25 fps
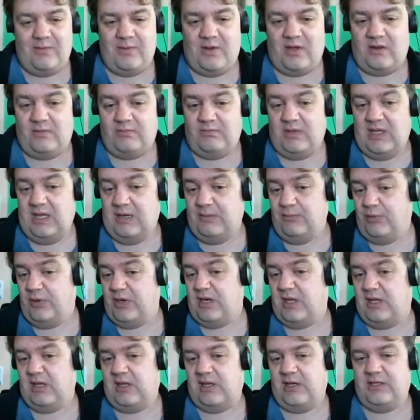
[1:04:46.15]
I'm getting
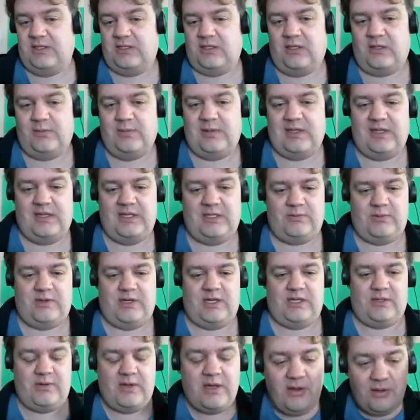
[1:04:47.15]
pretty close to completing this one
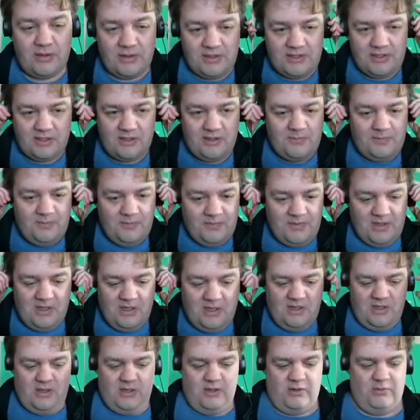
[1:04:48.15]
as well. So
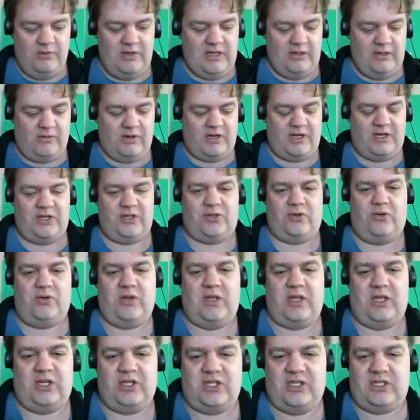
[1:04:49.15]
really quite
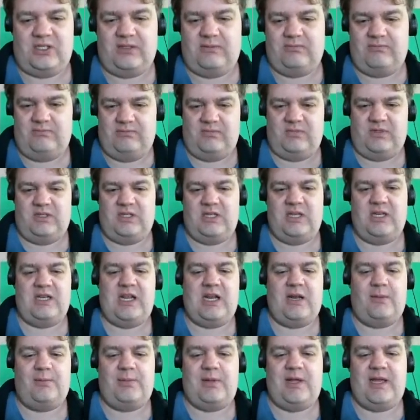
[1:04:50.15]
enjoying just sitting
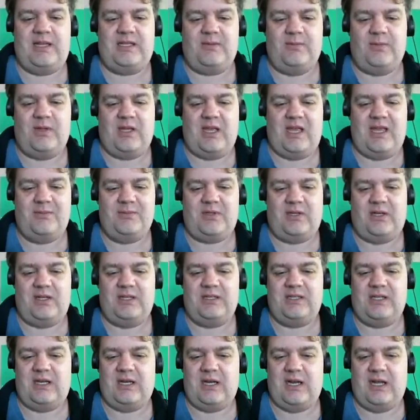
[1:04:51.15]
down and playing some games on a
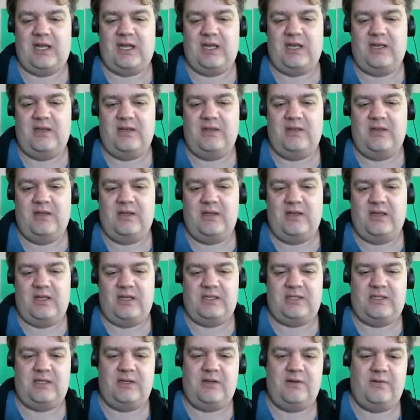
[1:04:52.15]
Saturday
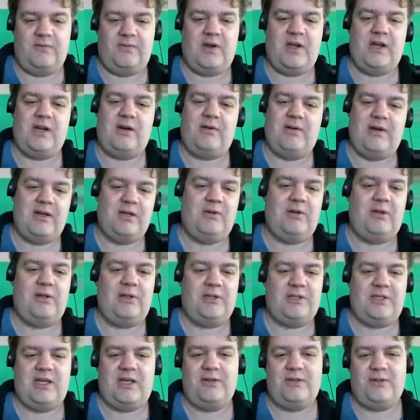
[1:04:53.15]
instead of running around doing
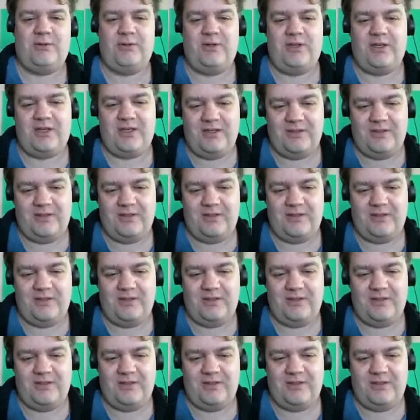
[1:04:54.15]
lots of housework.